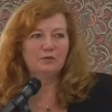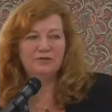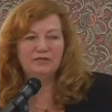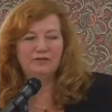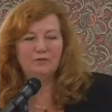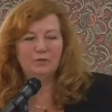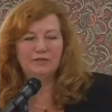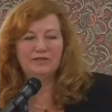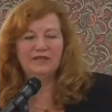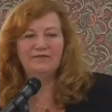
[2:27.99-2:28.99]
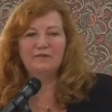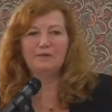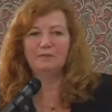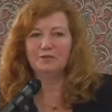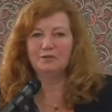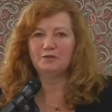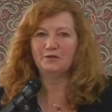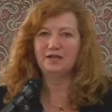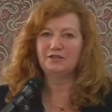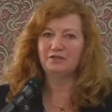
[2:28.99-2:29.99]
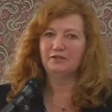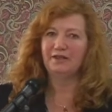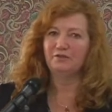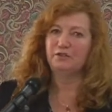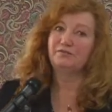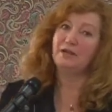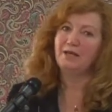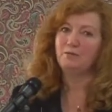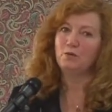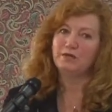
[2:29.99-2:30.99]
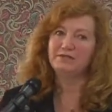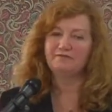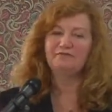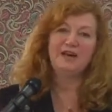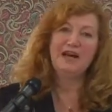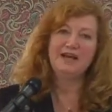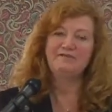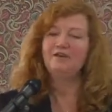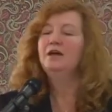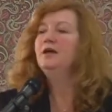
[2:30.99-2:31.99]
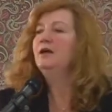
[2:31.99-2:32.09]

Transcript: where it's 7.7 compared to a national average of 9.5.